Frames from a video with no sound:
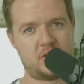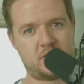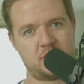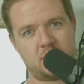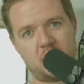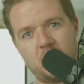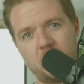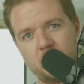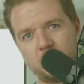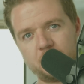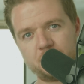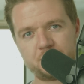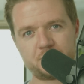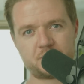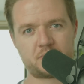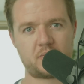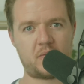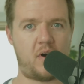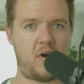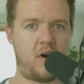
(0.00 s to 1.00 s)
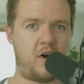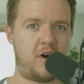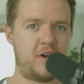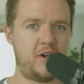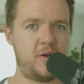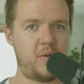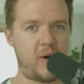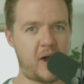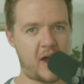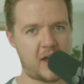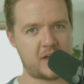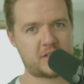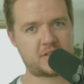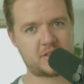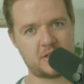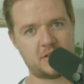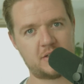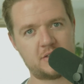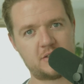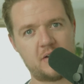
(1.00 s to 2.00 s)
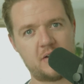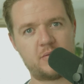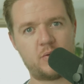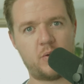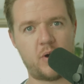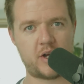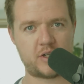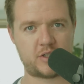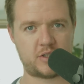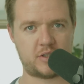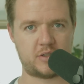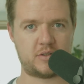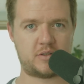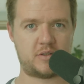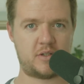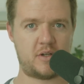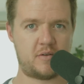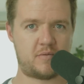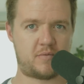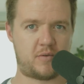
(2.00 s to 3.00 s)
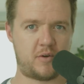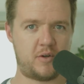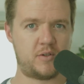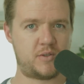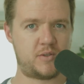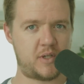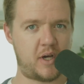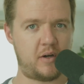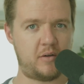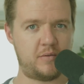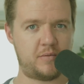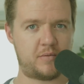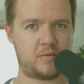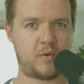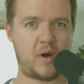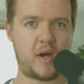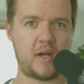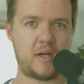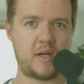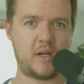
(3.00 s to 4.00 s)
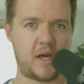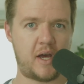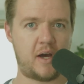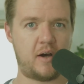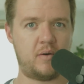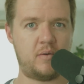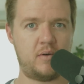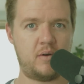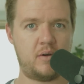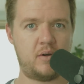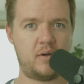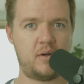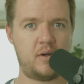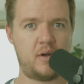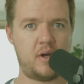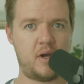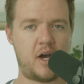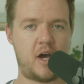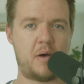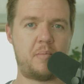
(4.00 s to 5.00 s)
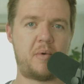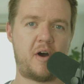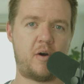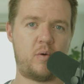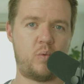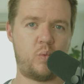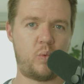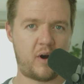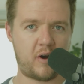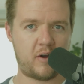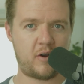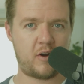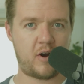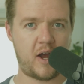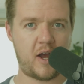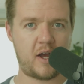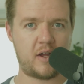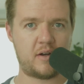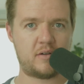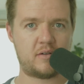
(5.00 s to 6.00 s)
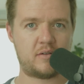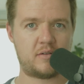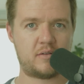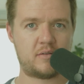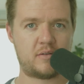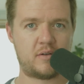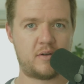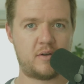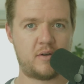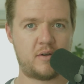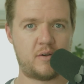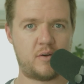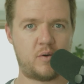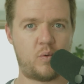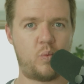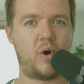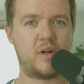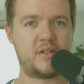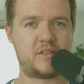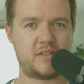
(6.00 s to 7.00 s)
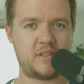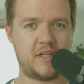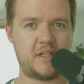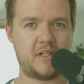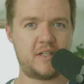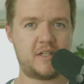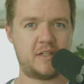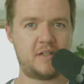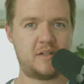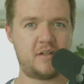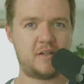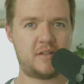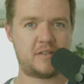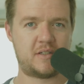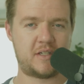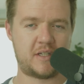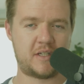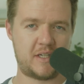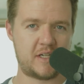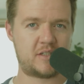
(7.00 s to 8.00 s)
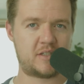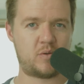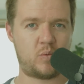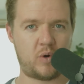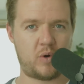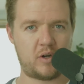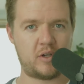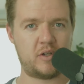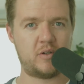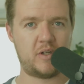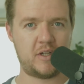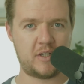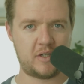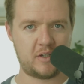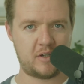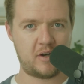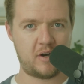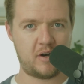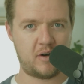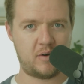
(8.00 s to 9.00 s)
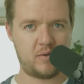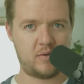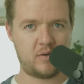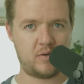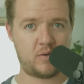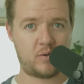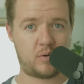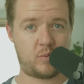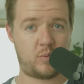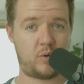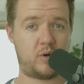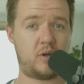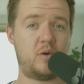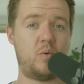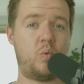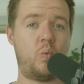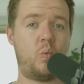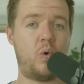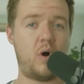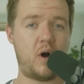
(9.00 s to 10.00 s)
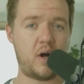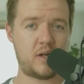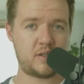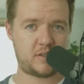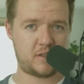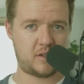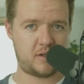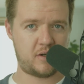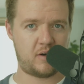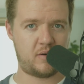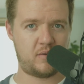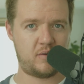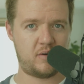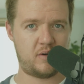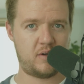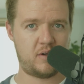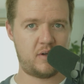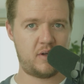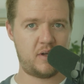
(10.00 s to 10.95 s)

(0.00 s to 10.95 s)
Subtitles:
So, are you asking the tough questions for yourself right now about where you're at, what's needed to get to where you need to go or where you want to go?